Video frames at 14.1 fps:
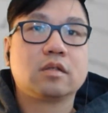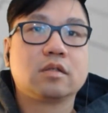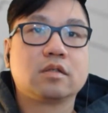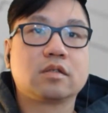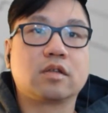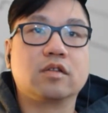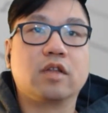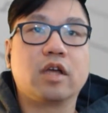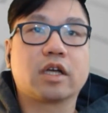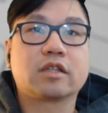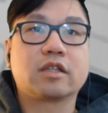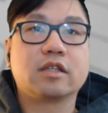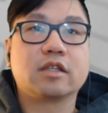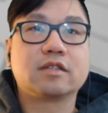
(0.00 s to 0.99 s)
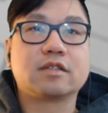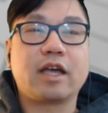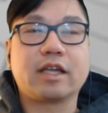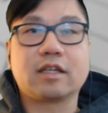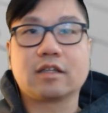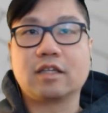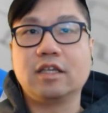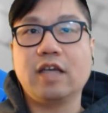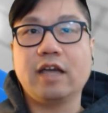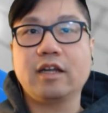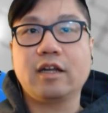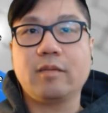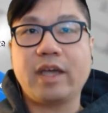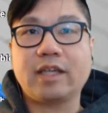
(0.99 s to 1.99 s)
So look, this like, he
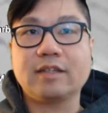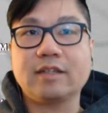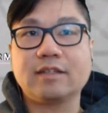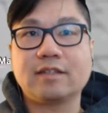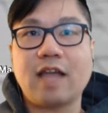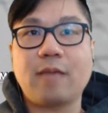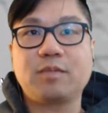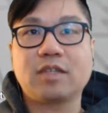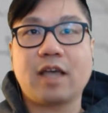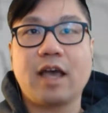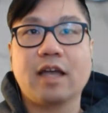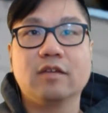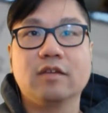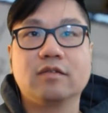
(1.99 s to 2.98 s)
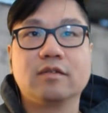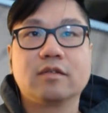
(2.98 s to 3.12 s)
ended up making steps kind of.